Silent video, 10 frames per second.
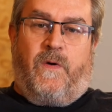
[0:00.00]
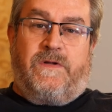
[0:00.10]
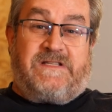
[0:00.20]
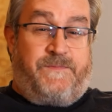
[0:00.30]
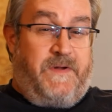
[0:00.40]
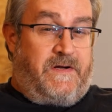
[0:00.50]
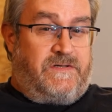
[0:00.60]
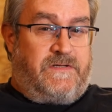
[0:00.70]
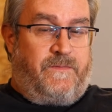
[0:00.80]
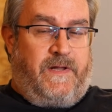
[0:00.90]
with
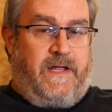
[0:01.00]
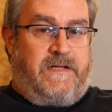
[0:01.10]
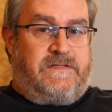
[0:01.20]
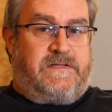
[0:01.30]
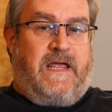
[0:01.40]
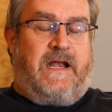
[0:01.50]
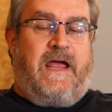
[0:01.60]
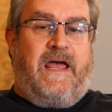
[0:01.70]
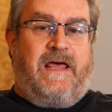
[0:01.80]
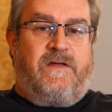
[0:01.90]
speakers in place and I
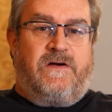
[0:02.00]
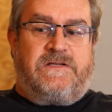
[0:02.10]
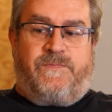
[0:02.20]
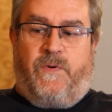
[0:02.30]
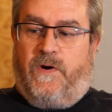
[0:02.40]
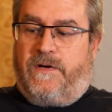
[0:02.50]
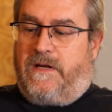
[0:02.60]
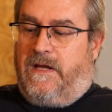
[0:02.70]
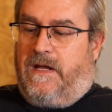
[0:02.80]
had those put